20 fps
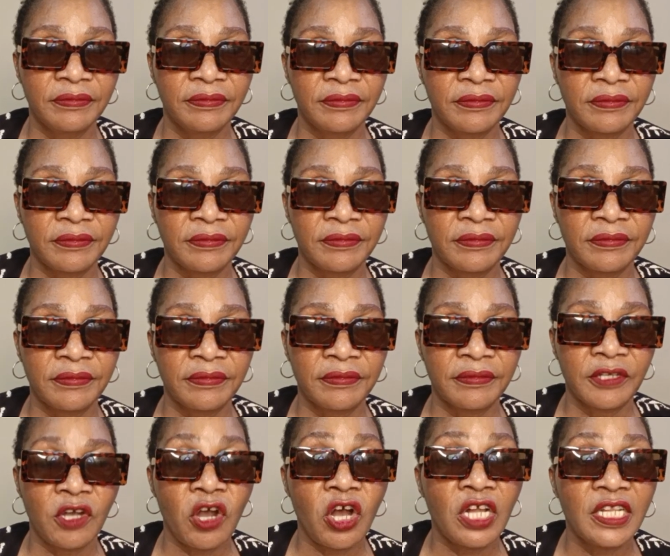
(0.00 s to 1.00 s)
all
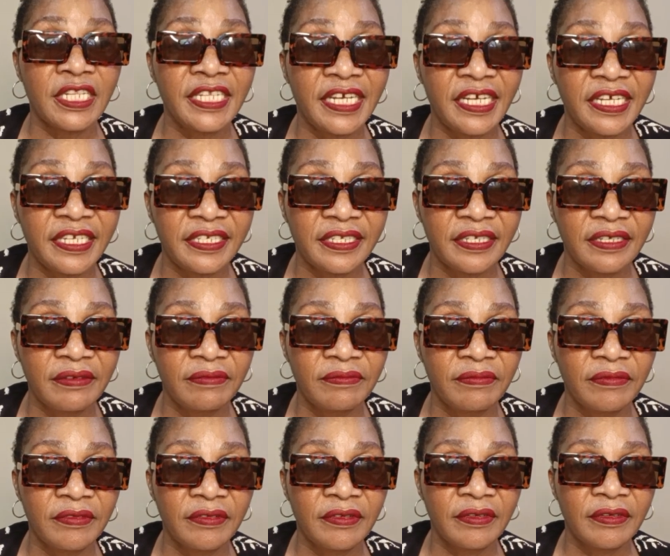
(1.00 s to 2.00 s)
that.
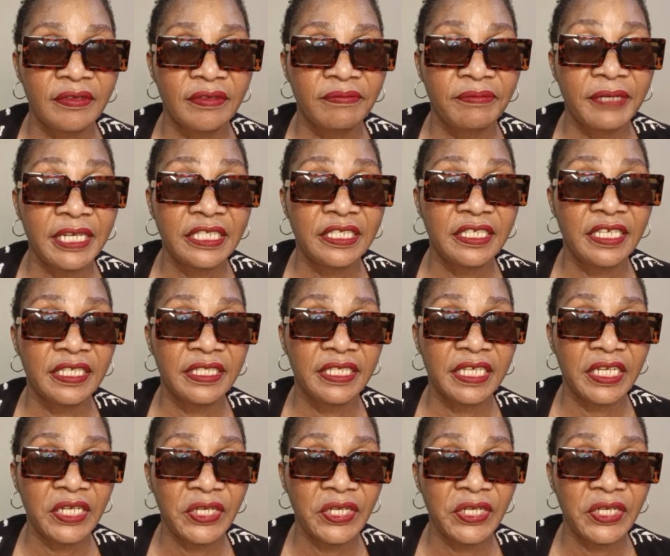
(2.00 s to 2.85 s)
Passy has said no.